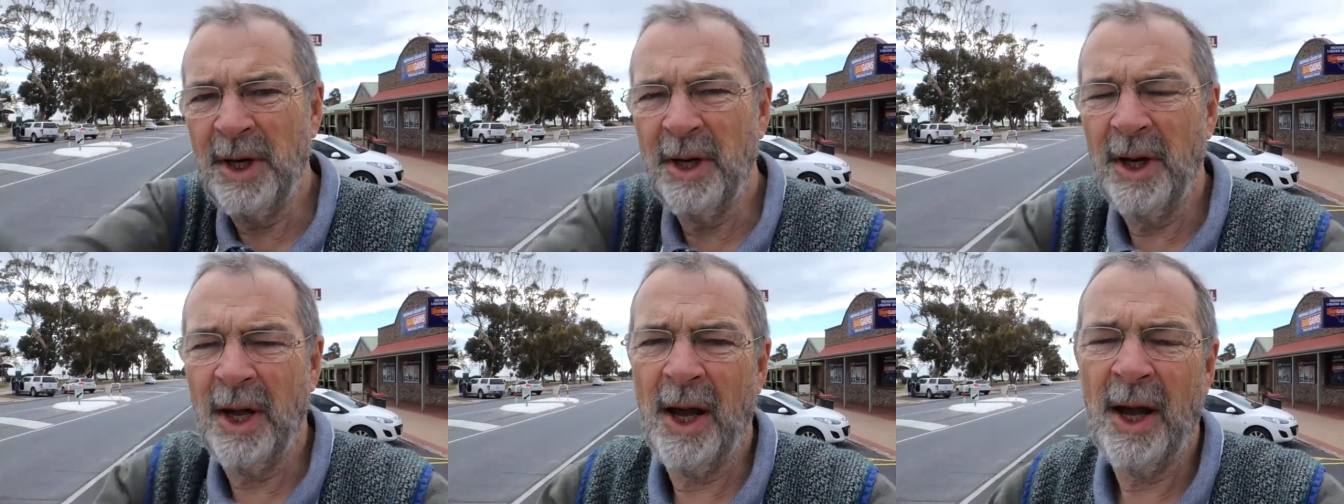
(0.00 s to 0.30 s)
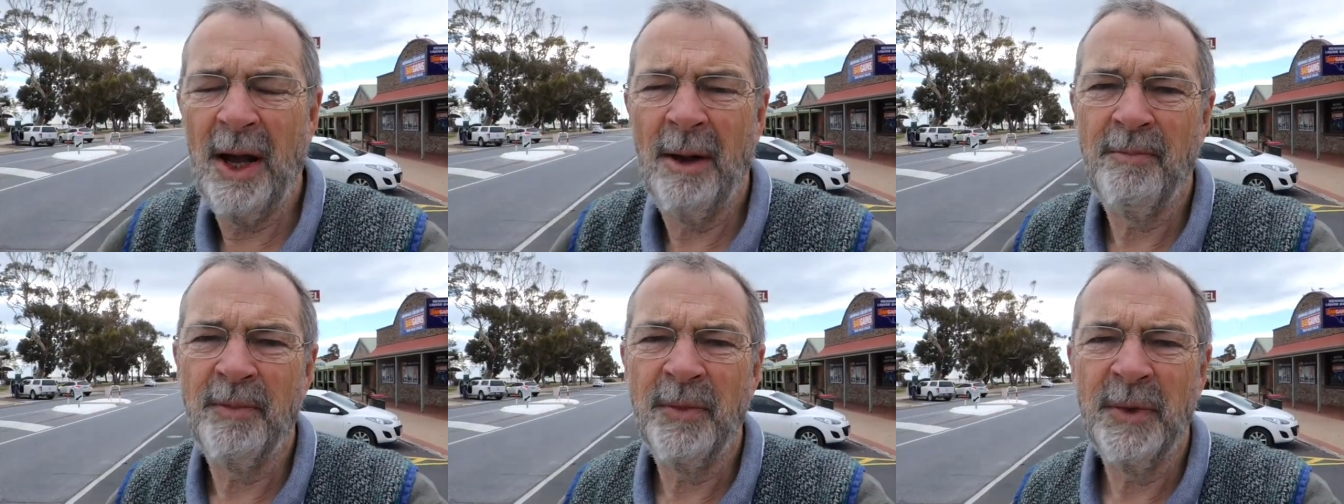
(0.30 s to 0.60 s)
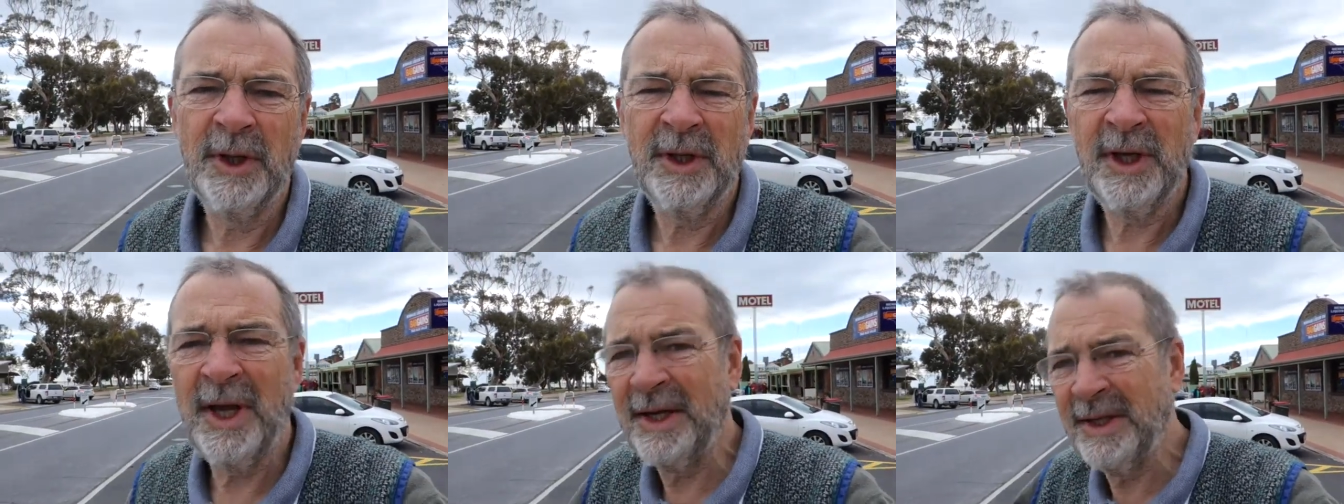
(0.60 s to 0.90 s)
um,
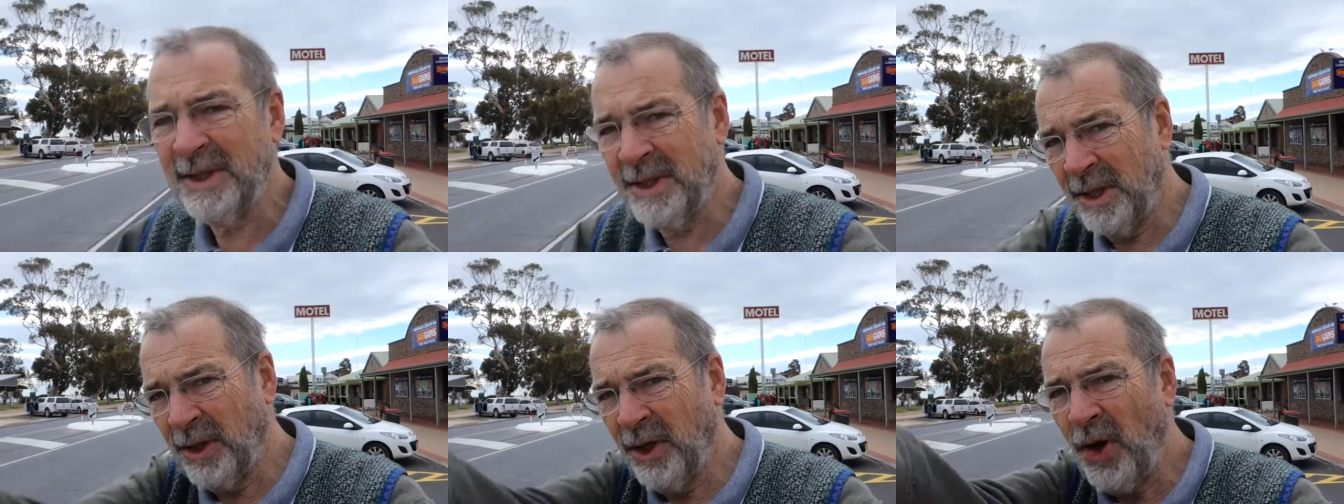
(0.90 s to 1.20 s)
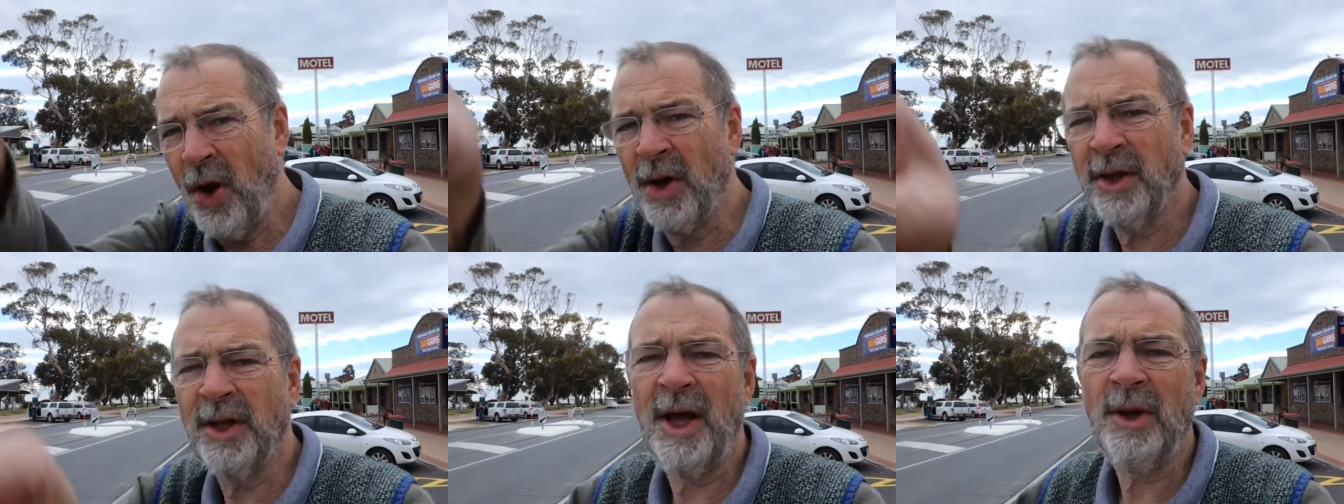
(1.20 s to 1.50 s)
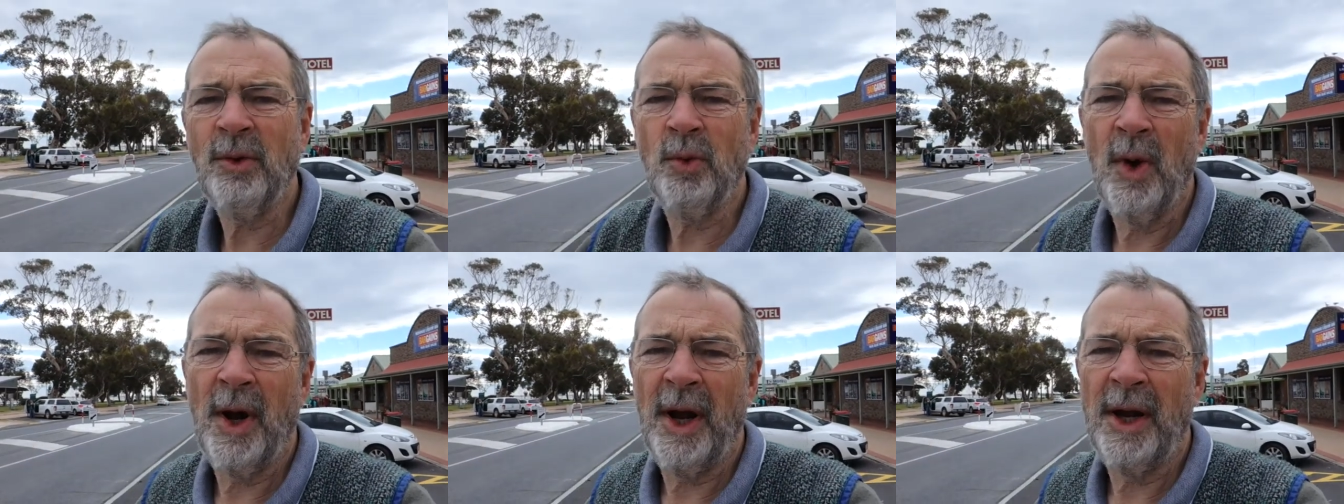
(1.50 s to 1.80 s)
Kingston going
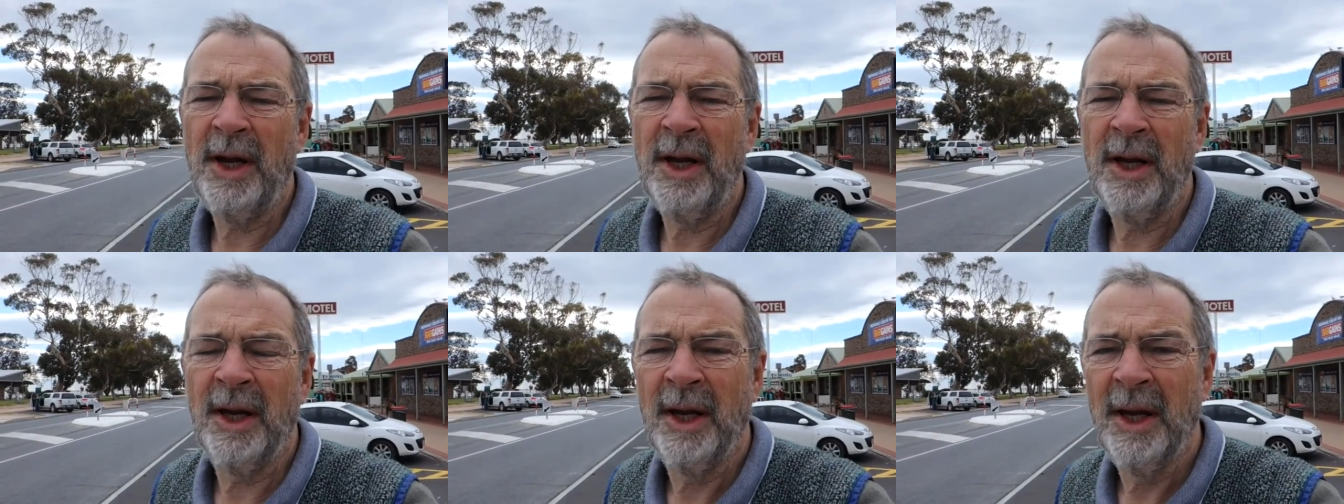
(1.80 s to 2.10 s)
that way.